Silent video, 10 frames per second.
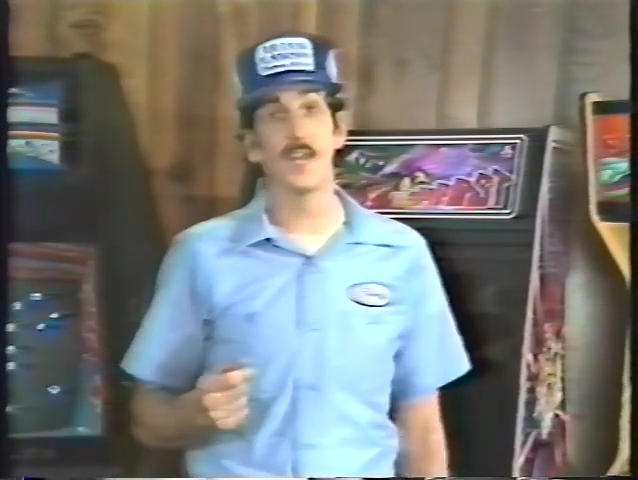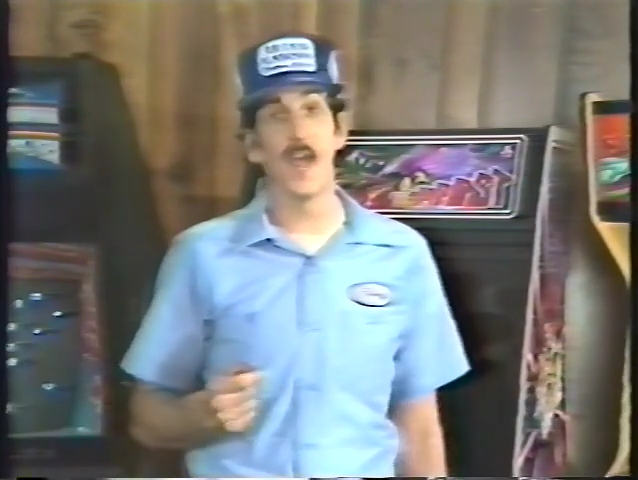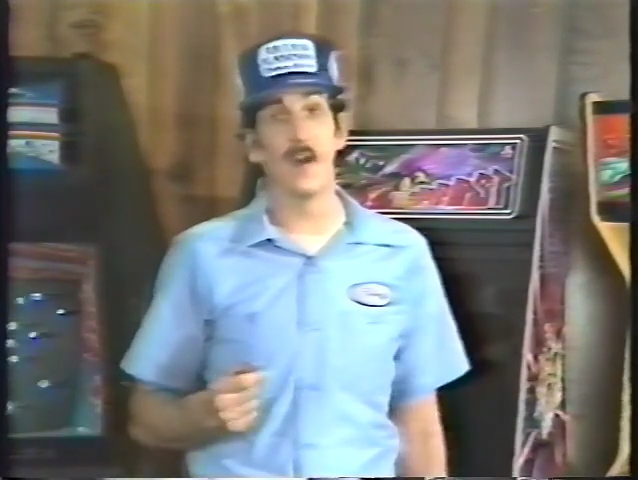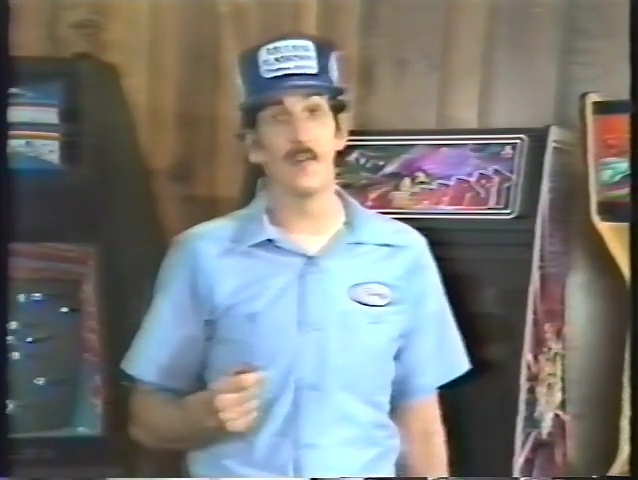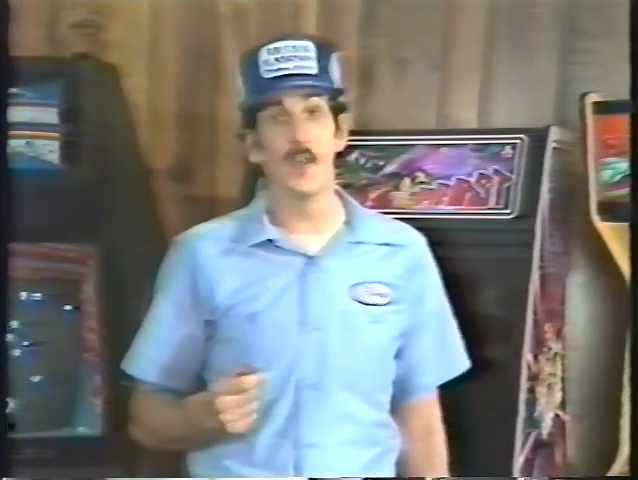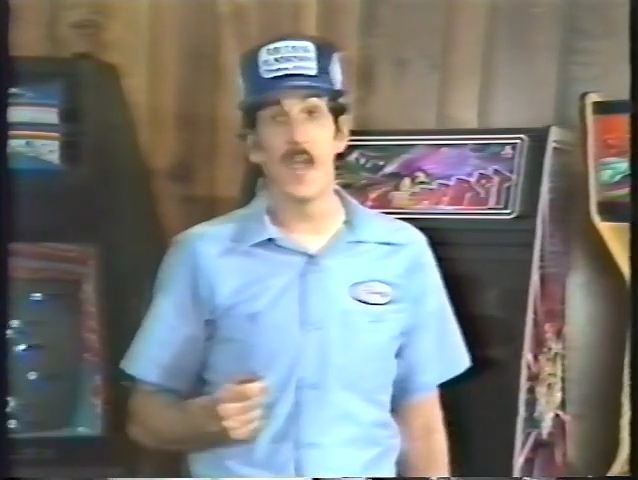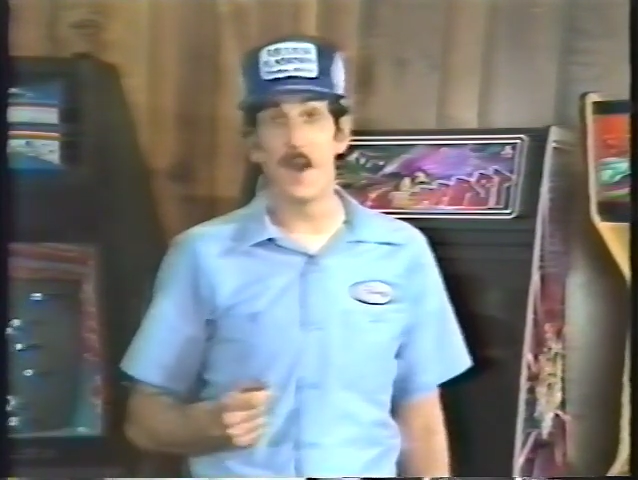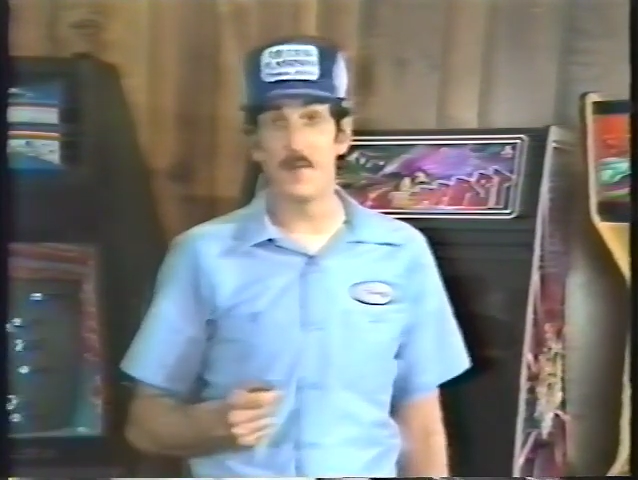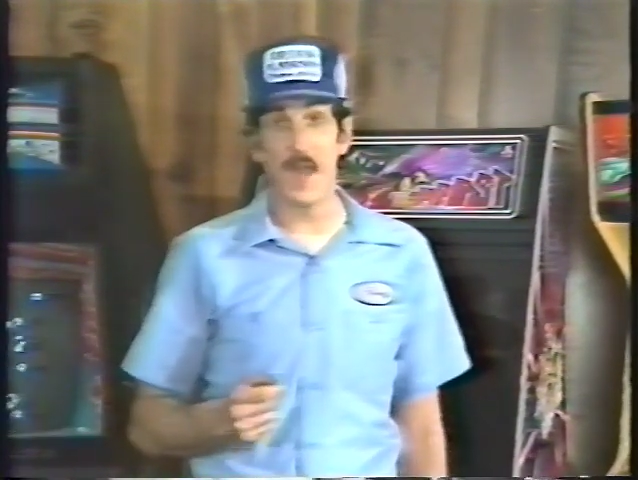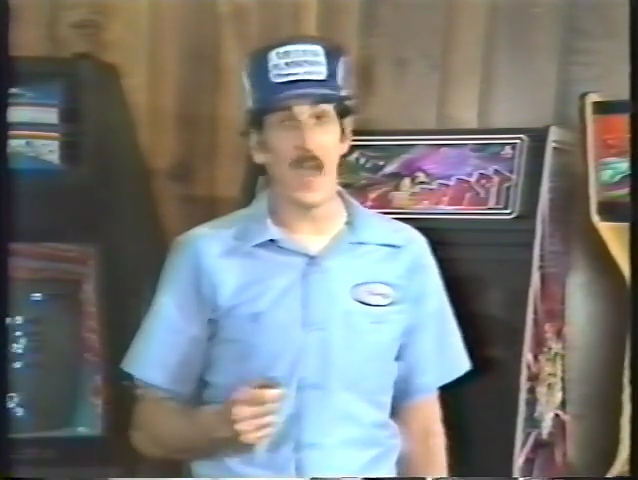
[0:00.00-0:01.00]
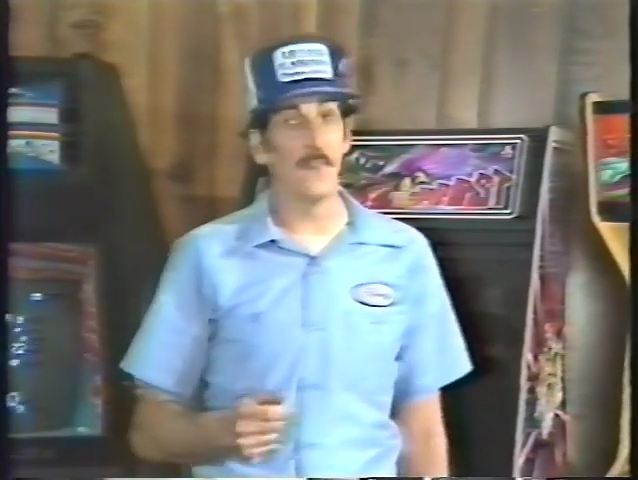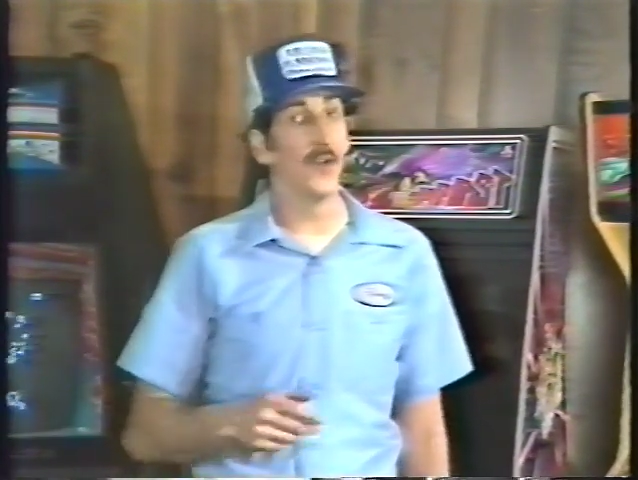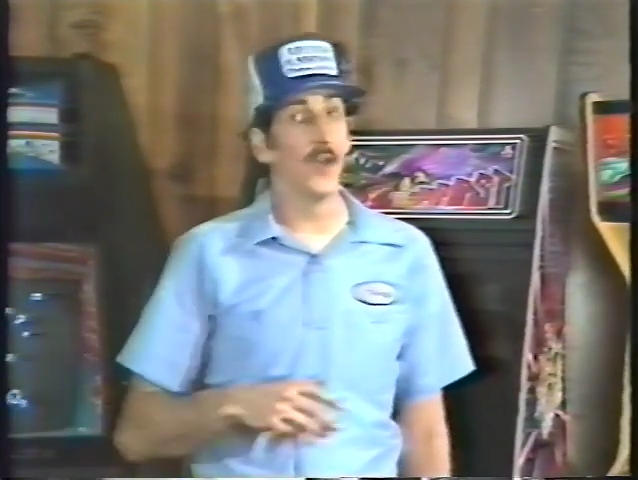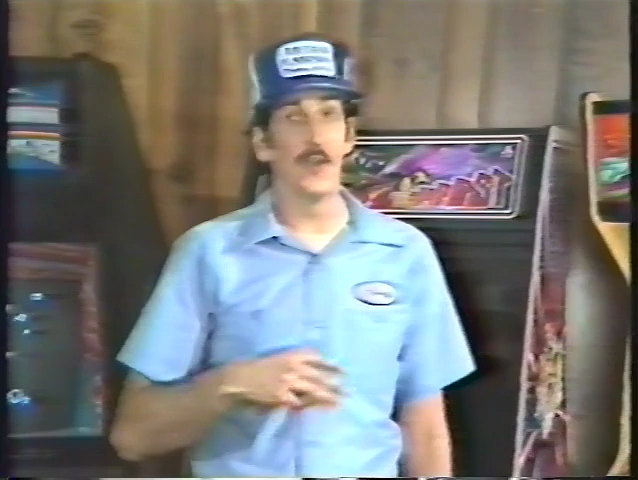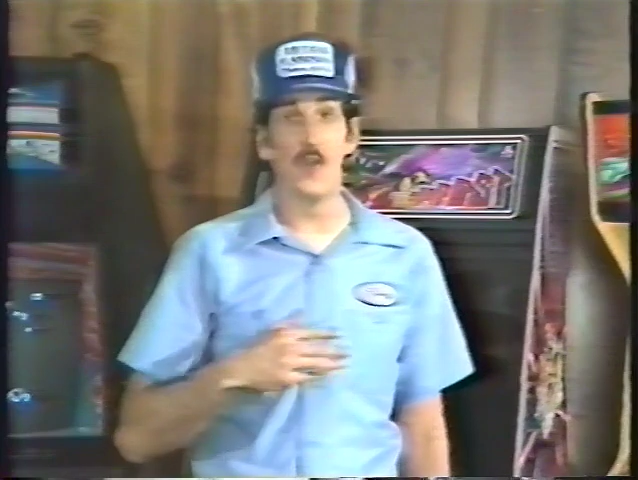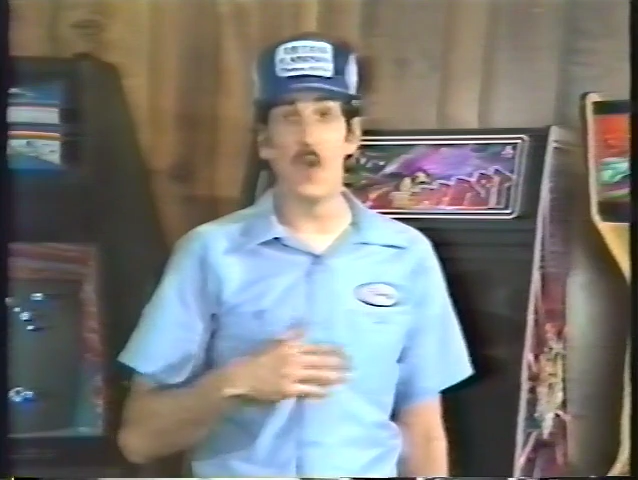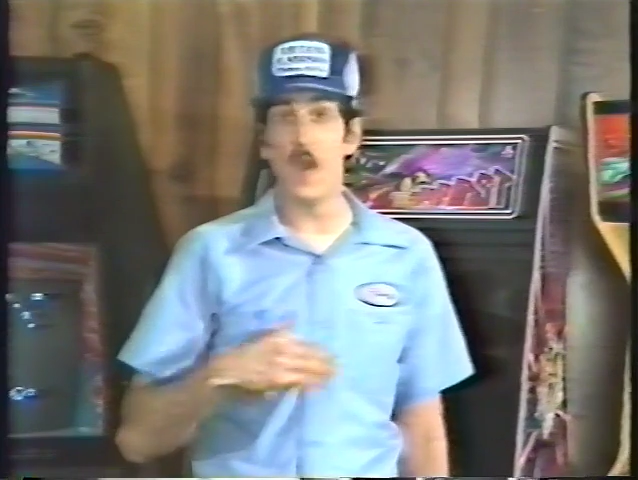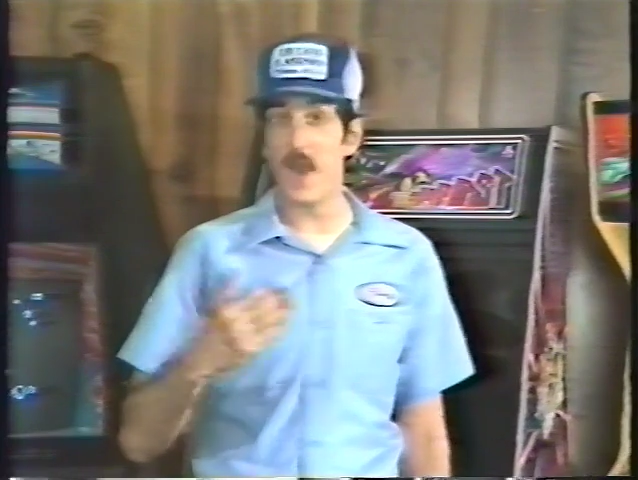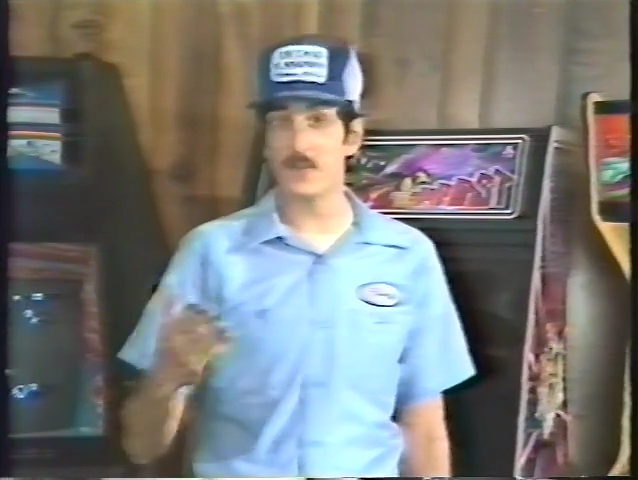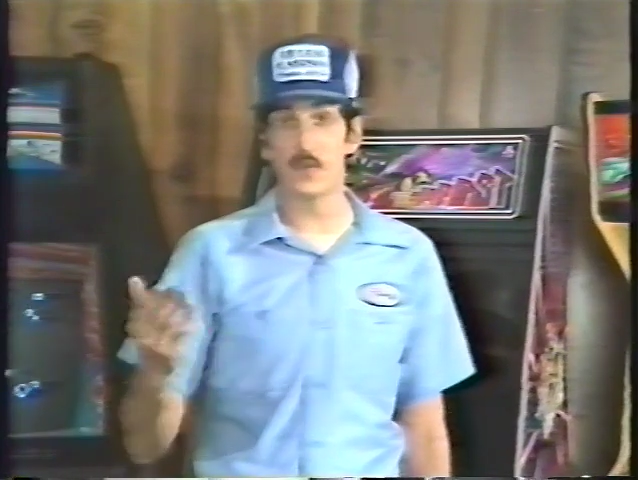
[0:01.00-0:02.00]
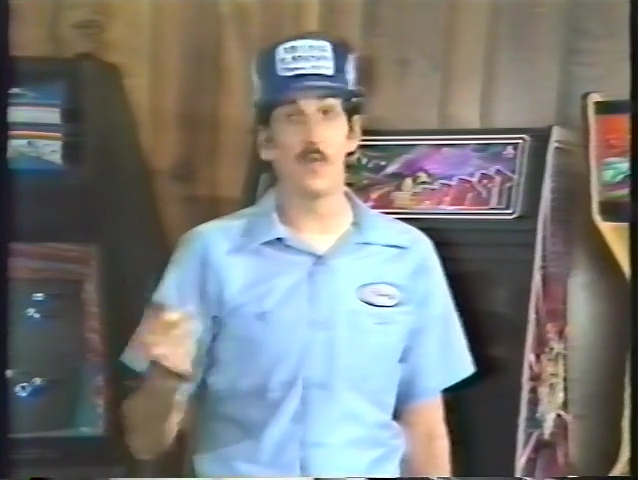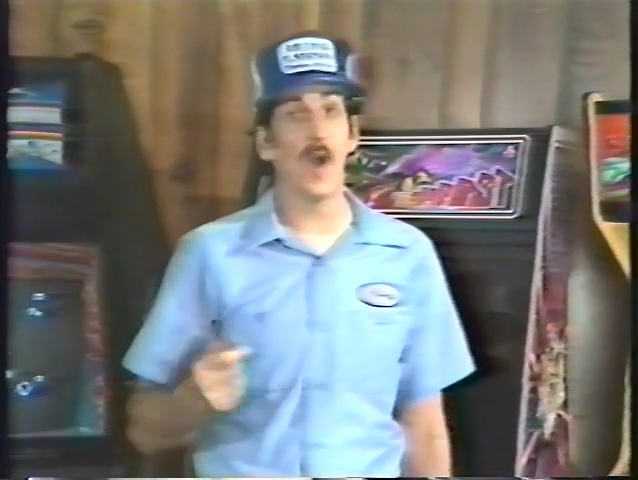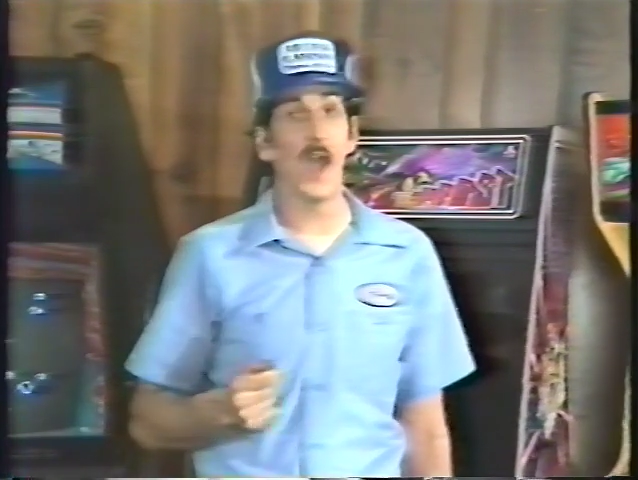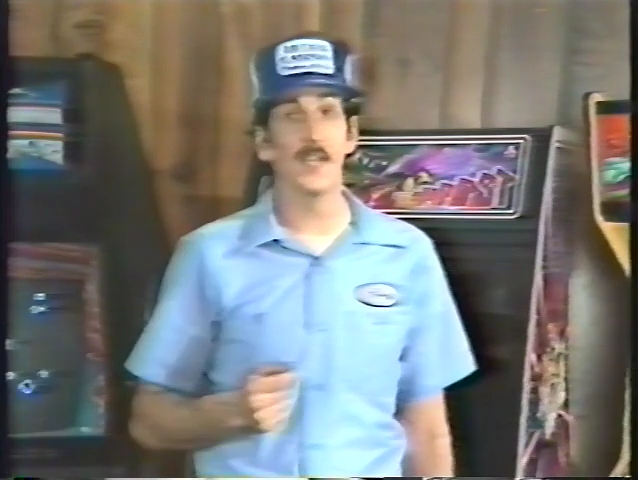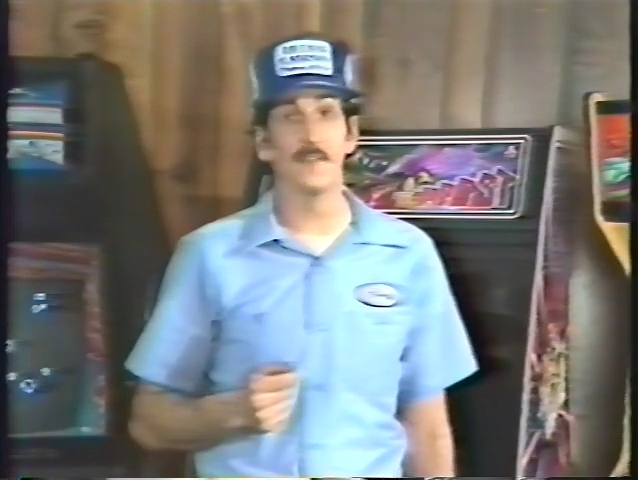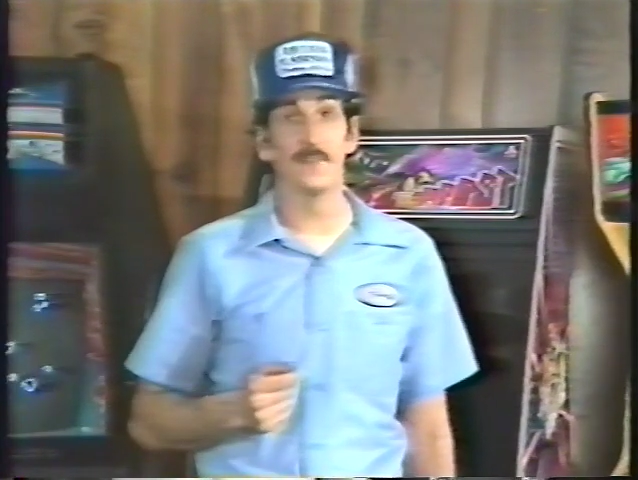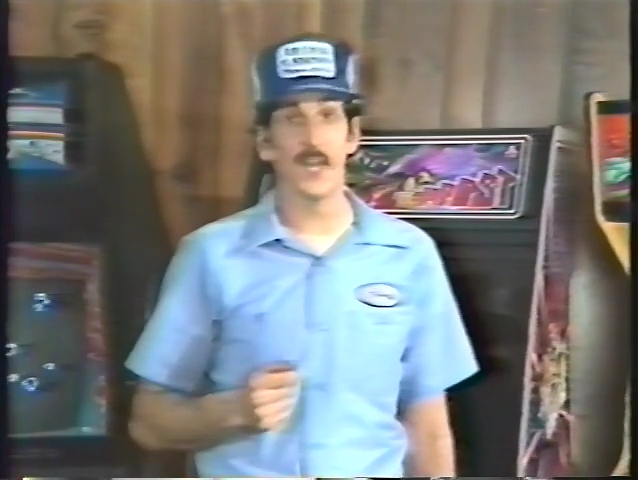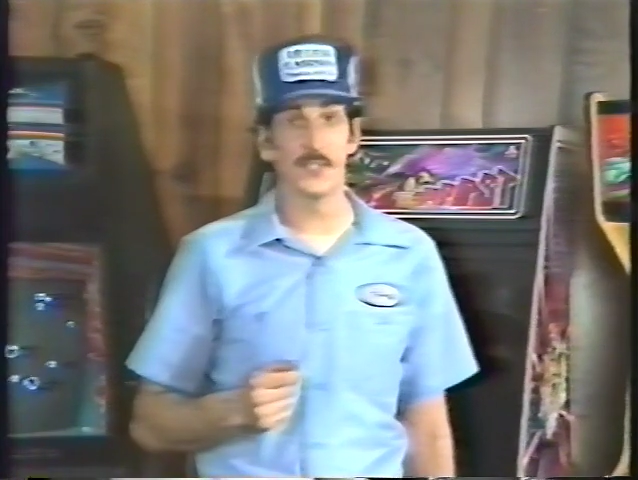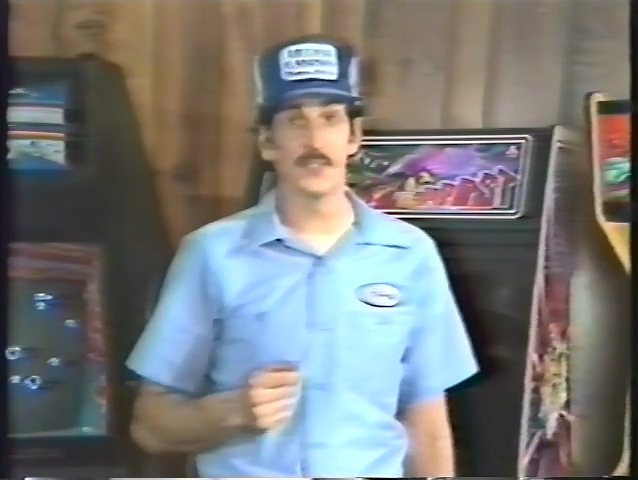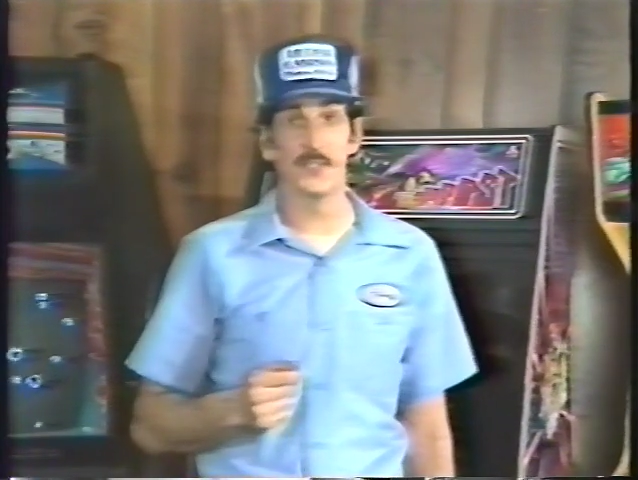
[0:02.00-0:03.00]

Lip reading: down and we have no X or Y deflection